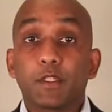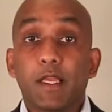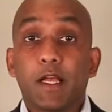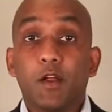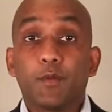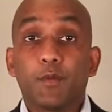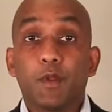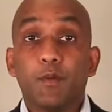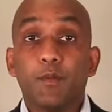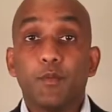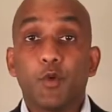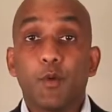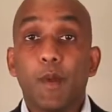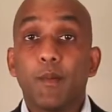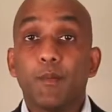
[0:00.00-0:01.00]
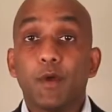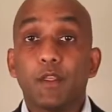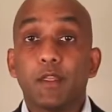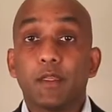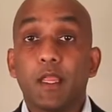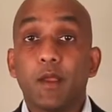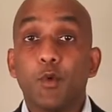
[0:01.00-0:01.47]
help them remember
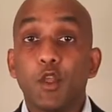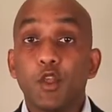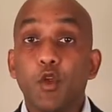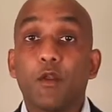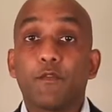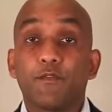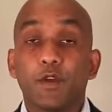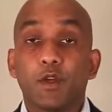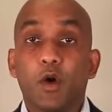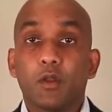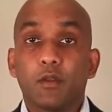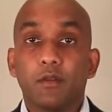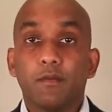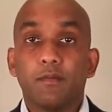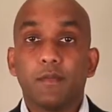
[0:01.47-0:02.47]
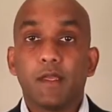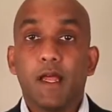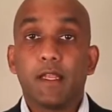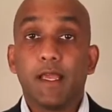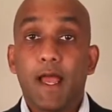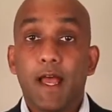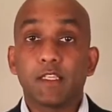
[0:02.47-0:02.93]
that they were not forgotten,
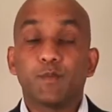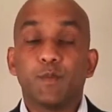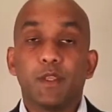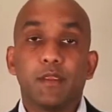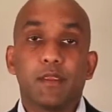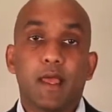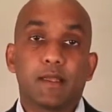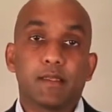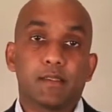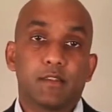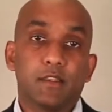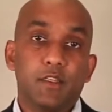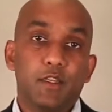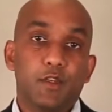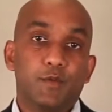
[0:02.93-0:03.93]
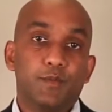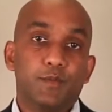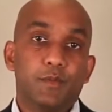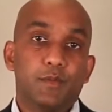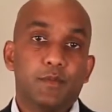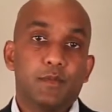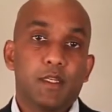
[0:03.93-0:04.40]
and it has been thanks to you.
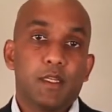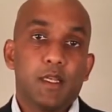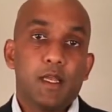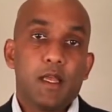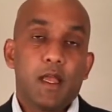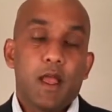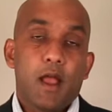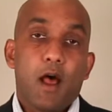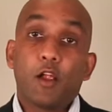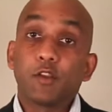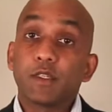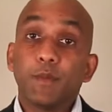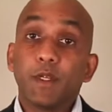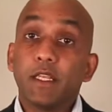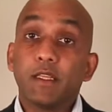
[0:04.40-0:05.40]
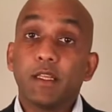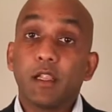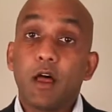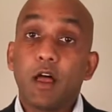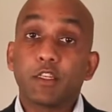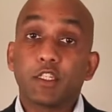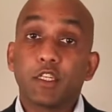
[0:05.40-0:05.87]
Ultimately, the
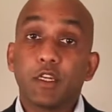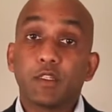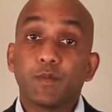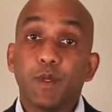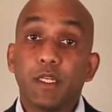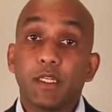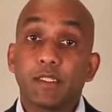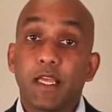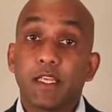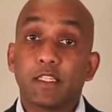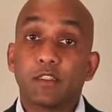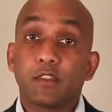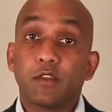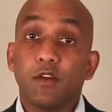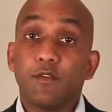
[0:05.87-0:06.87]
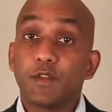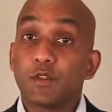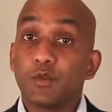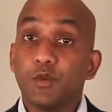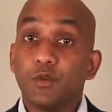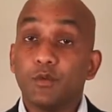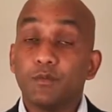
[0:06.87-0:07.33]
last year has been a test of us
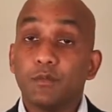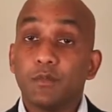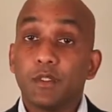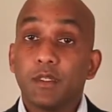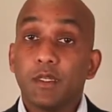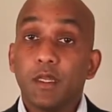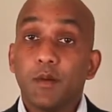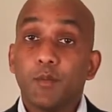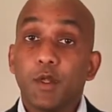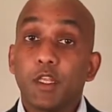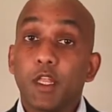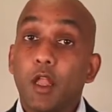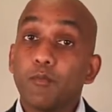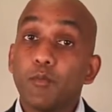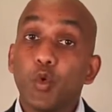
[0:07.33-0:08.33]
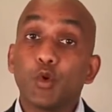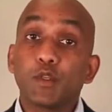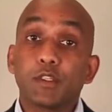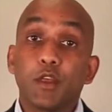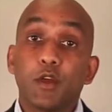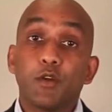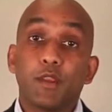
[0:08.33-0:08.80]
all, but none more
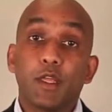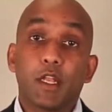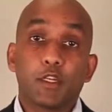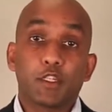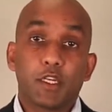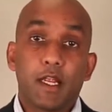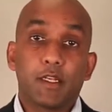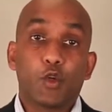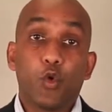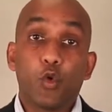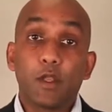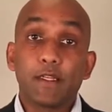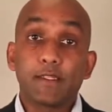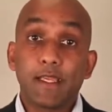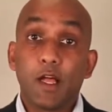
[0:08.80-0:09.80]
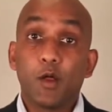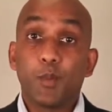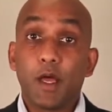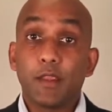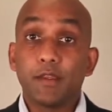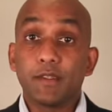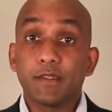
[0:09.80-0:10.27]
so than our shared calling to help
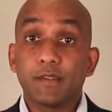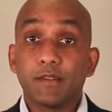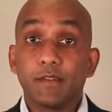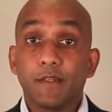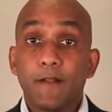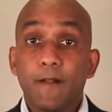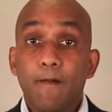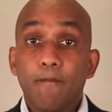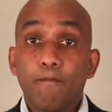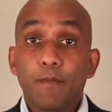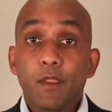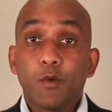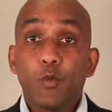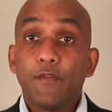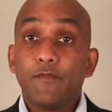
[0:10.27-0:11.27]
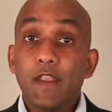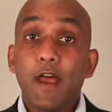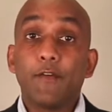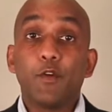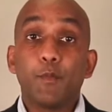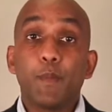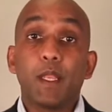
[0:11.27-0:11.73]
others. We've
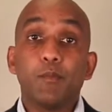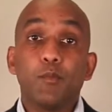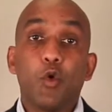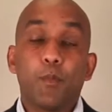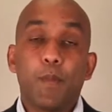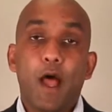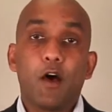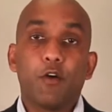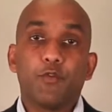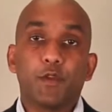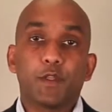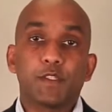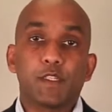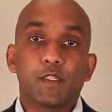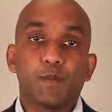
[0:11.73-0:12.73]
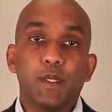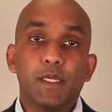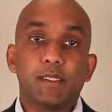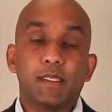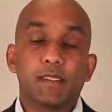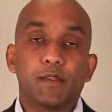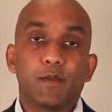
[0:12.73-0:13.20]
never been more powerful as a
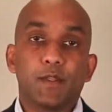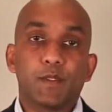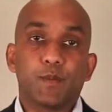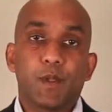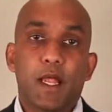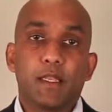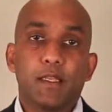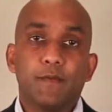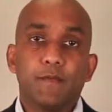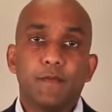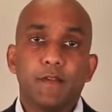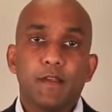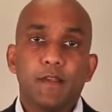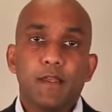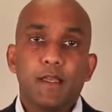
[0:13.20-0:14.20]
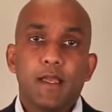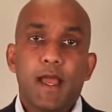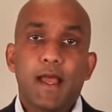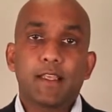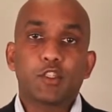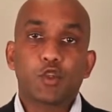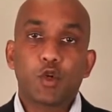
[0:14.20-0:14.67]
species on this planet.
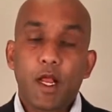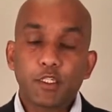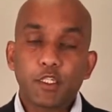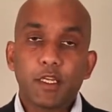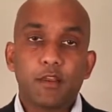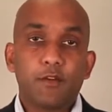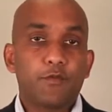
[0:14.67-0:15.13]
As tragic,